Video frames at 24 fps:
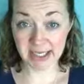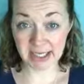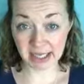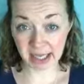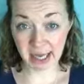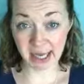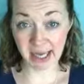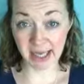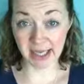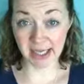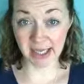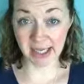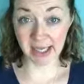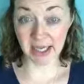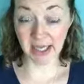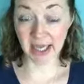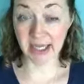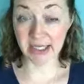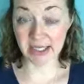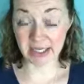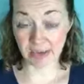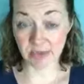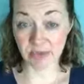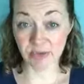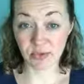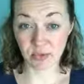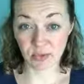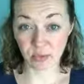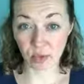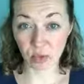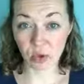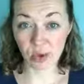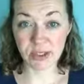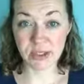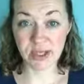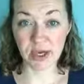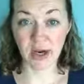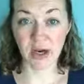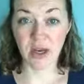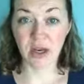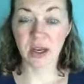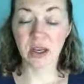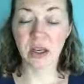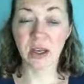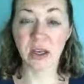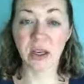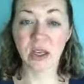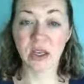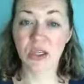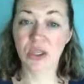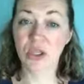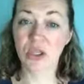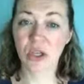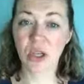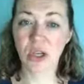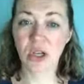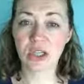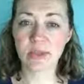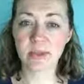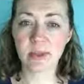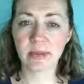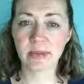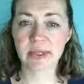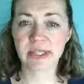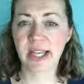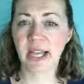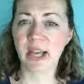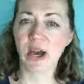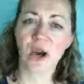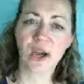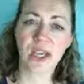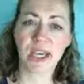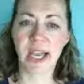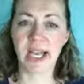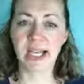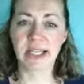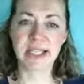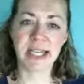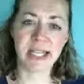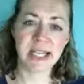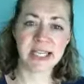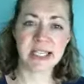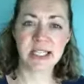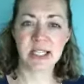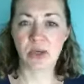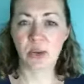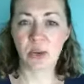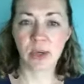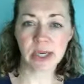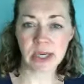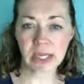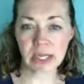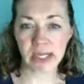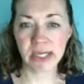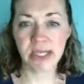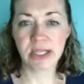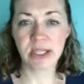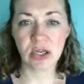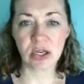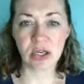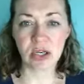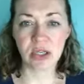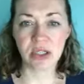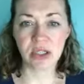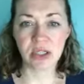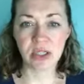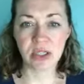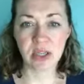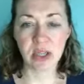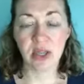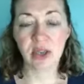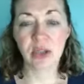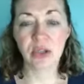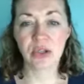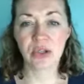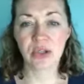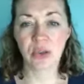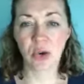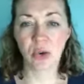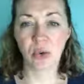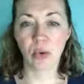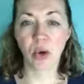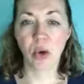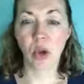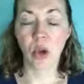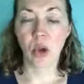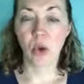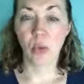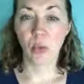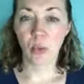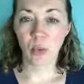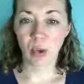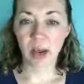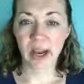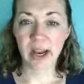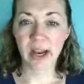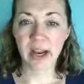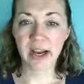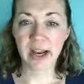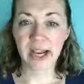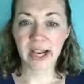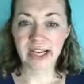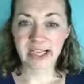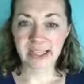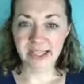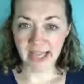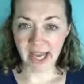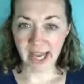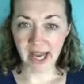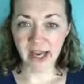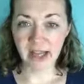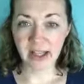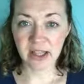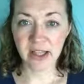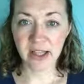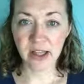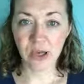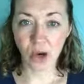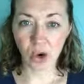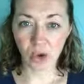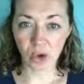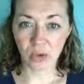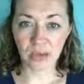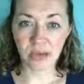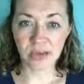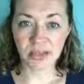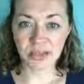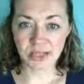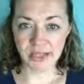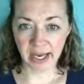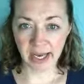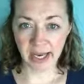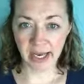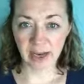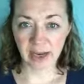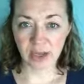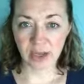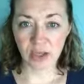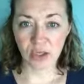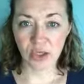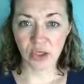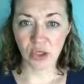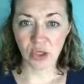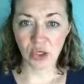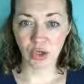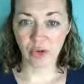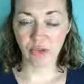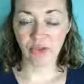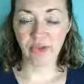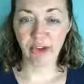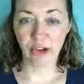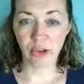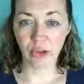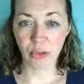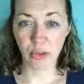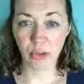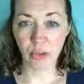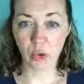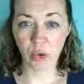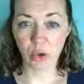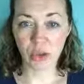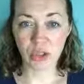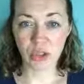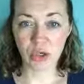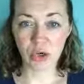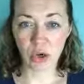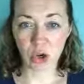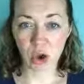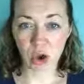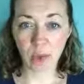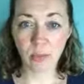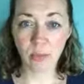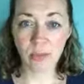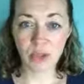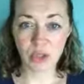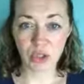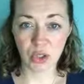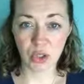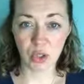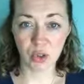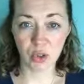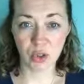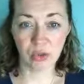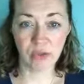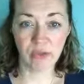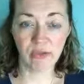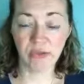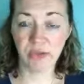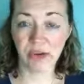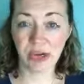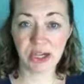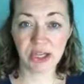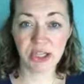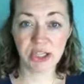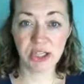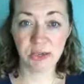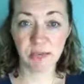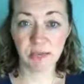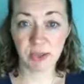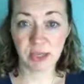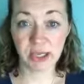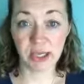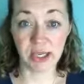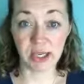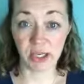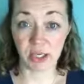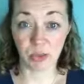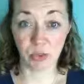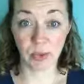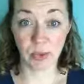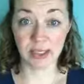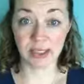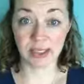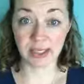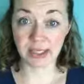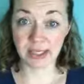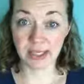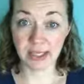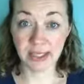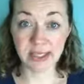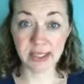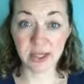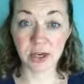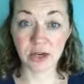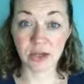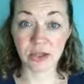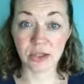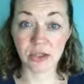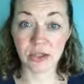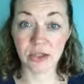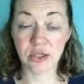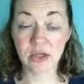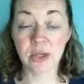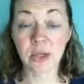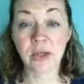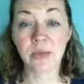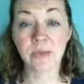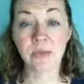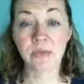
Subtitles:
take in terms of water? So lots of people say, oh yeah, it takes 20 litres. So where exactly on the sink do you fill the water up to for it to be 20 litres?